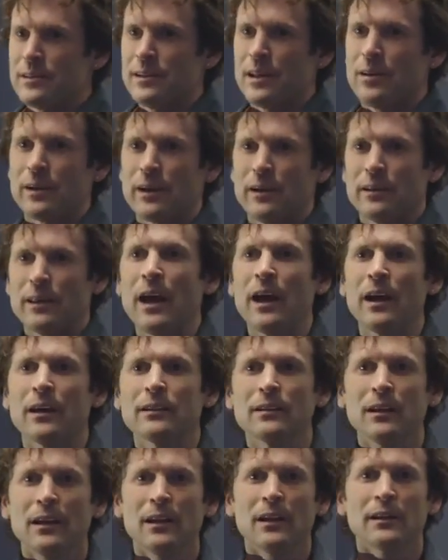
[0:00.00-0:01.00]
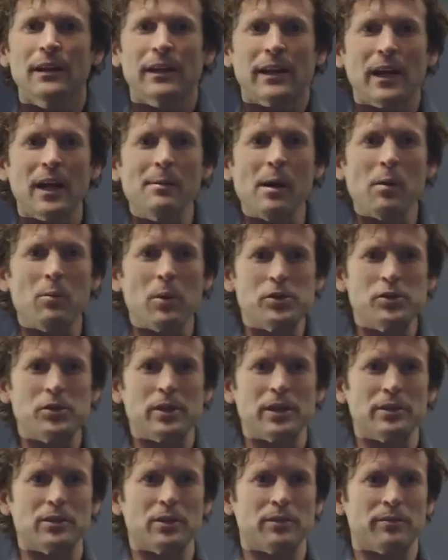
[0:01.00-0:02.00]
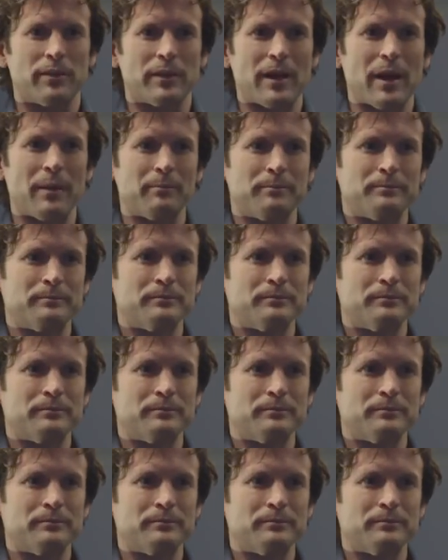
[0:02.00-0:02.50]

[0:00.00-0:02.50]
They don't care that. They care about what you can do for them.